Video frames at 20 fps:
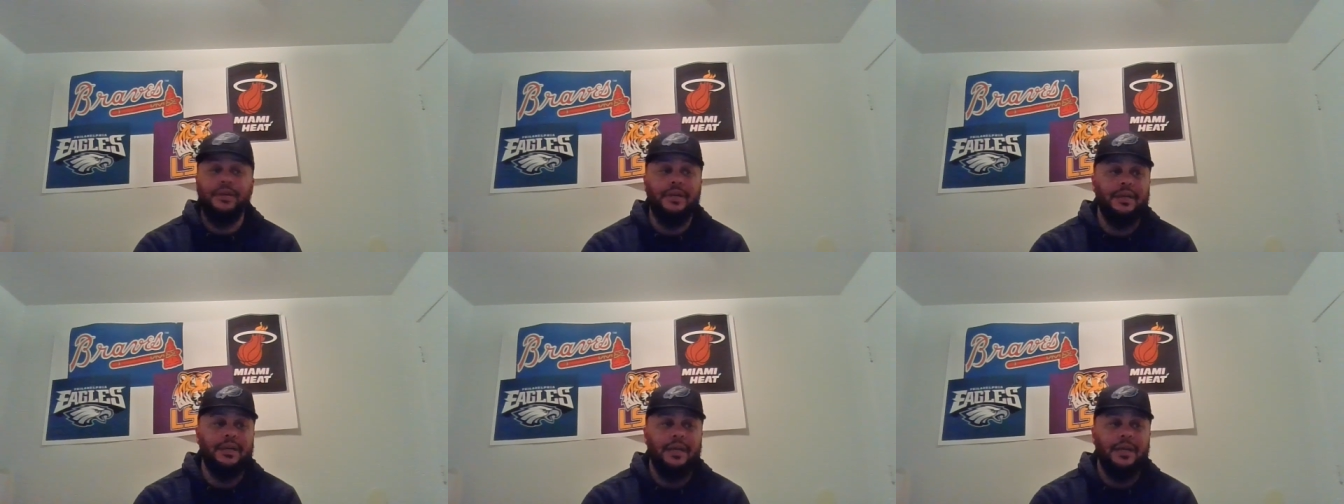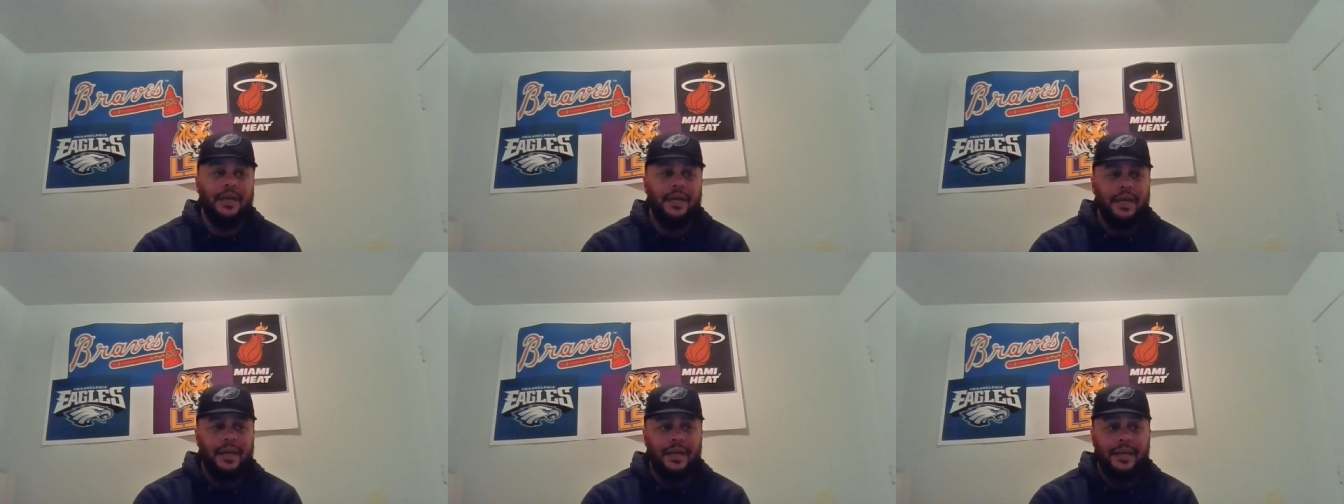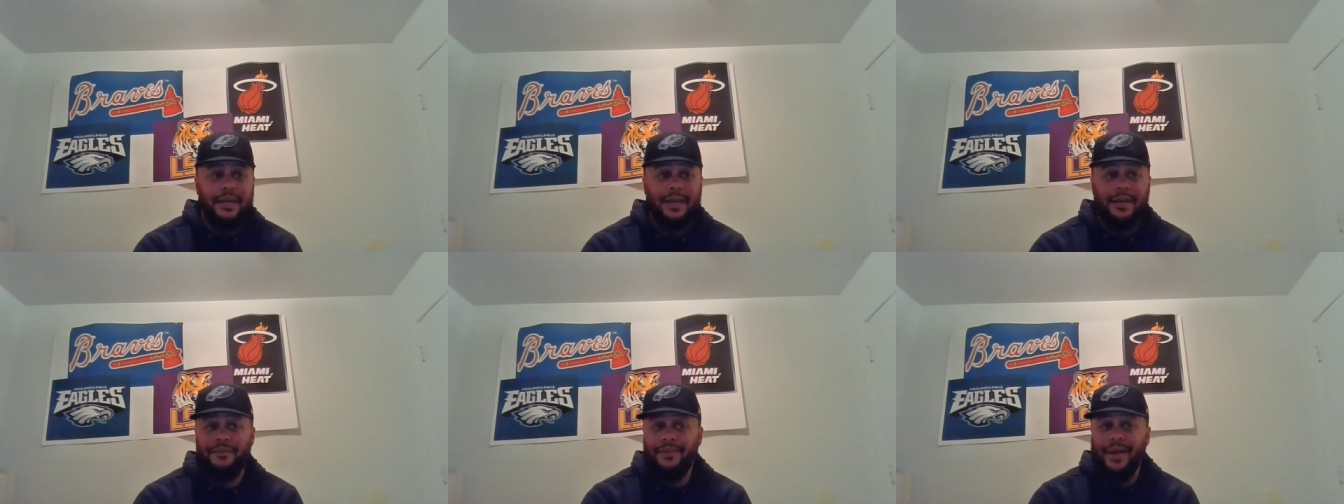but
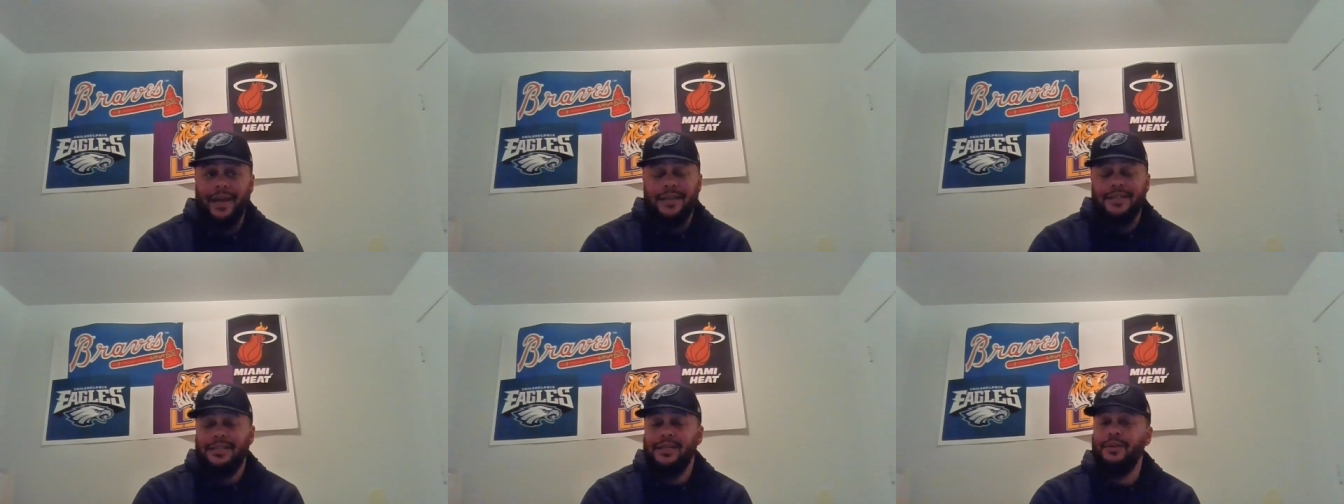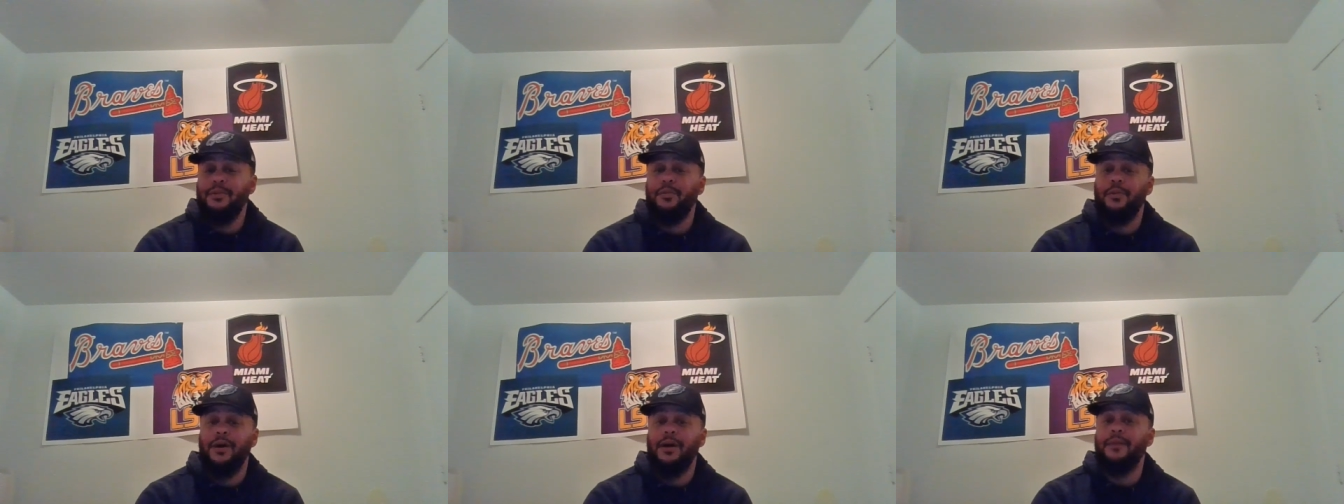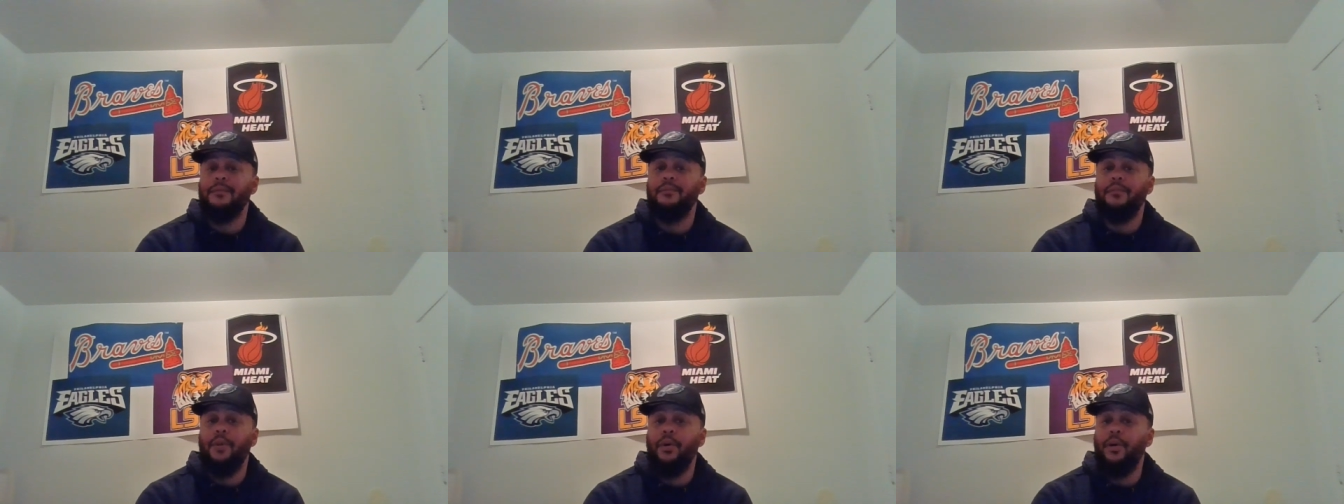they've actually
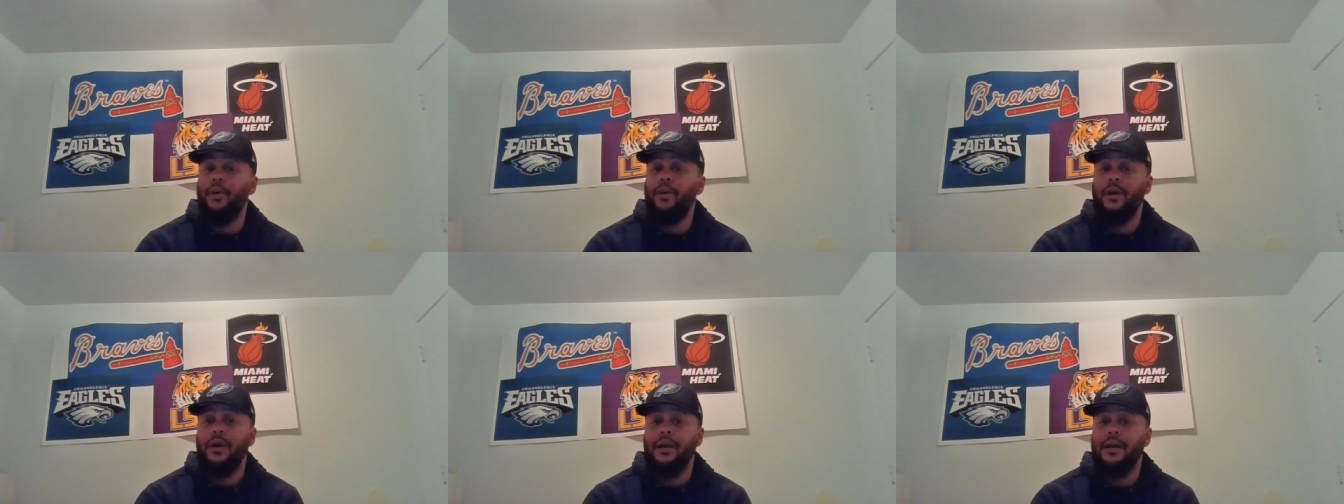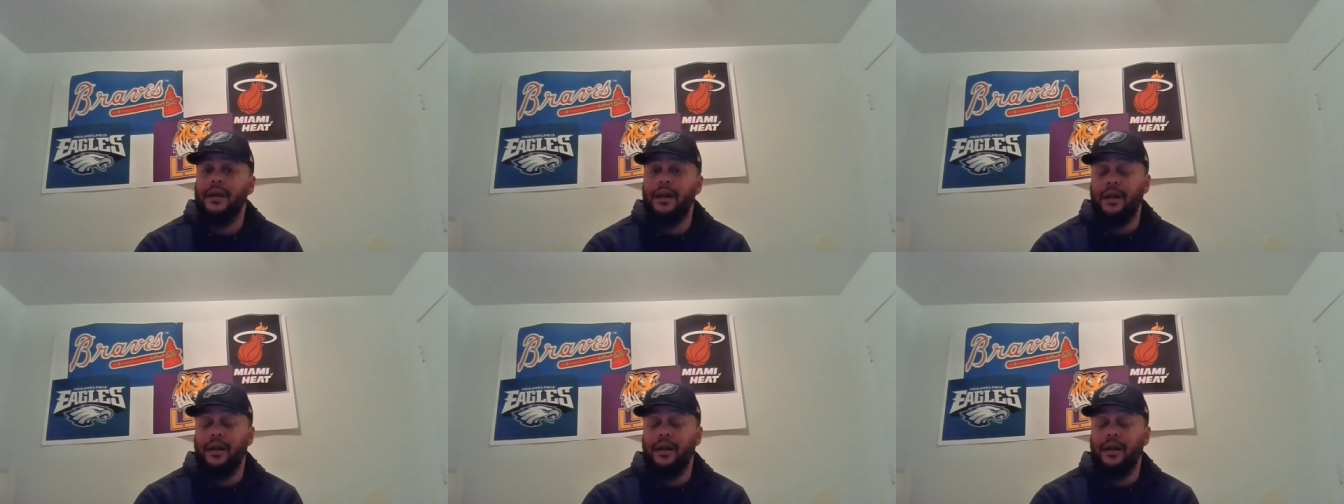won more